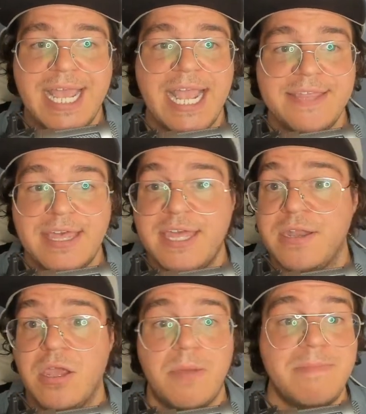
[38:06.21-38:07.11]
And then
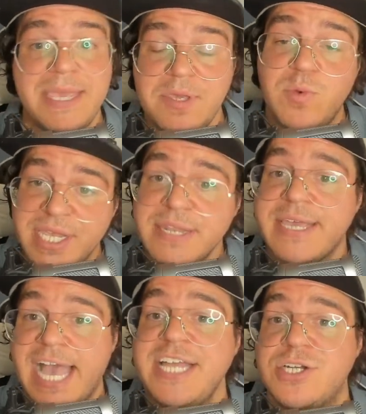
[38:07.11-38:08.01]
maybe we can
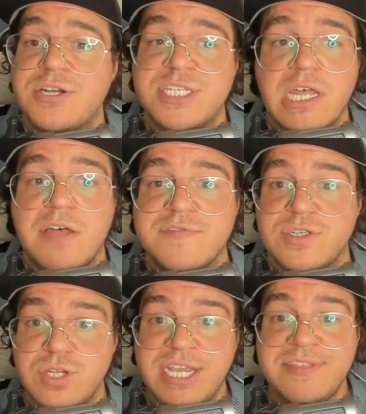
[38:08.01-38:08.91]
catch ourselves
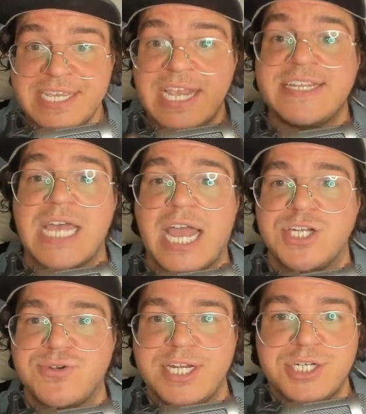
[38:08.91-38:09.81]
in the
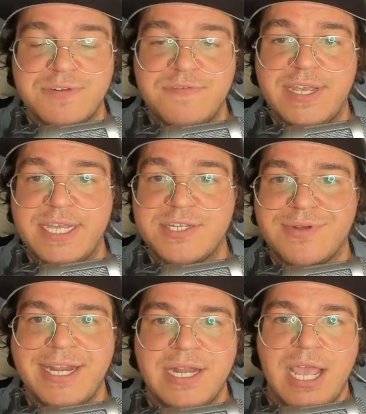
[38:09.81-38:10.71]
exaggeration phase,
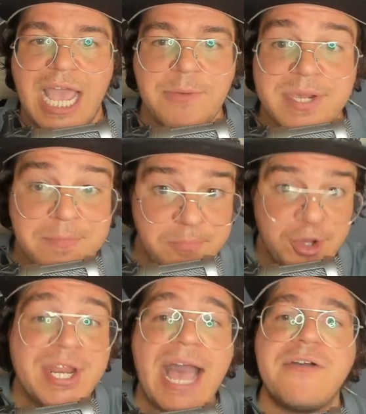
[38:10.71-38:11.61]
right? And we can
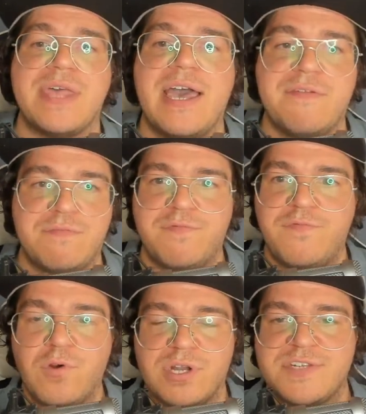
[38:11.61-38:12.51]
put out that
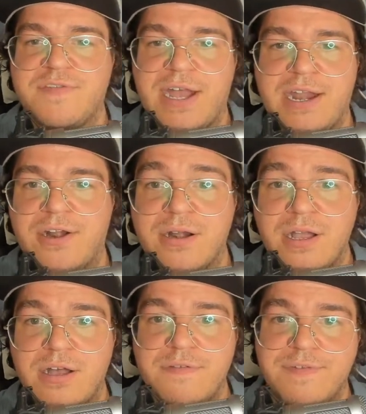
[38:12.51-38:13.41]
forest fire
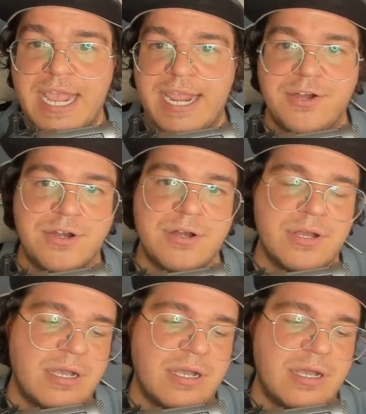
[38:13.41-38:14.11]
of anger,